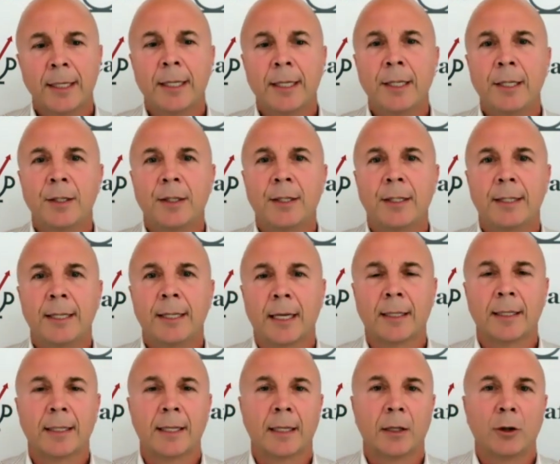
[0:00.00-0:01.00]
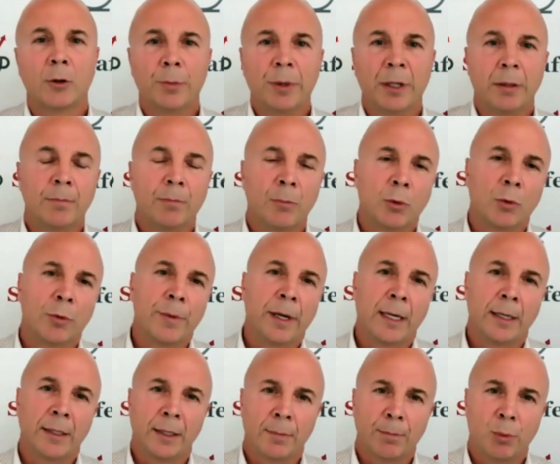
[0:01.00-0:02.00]
Can you tell us a little bit more
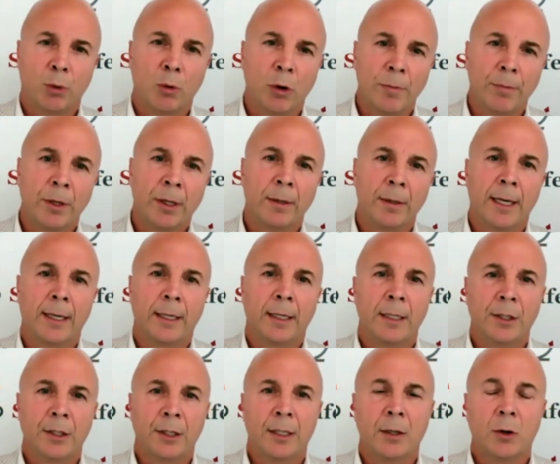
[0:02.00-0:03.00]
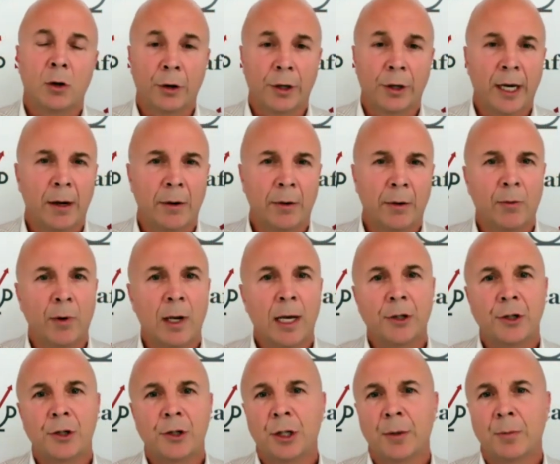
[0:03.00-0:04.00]
about his appointment and his ongoing
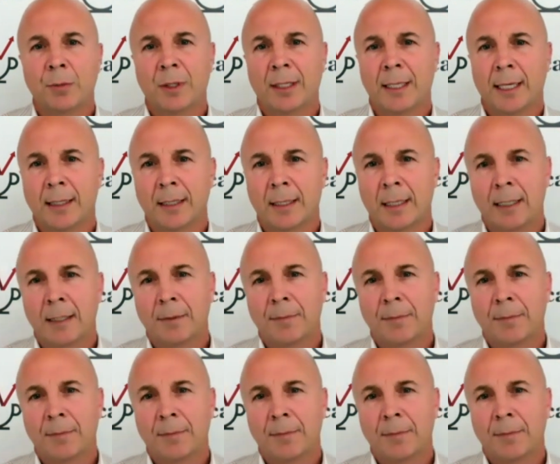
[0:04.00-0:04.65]
relationship with Tesla?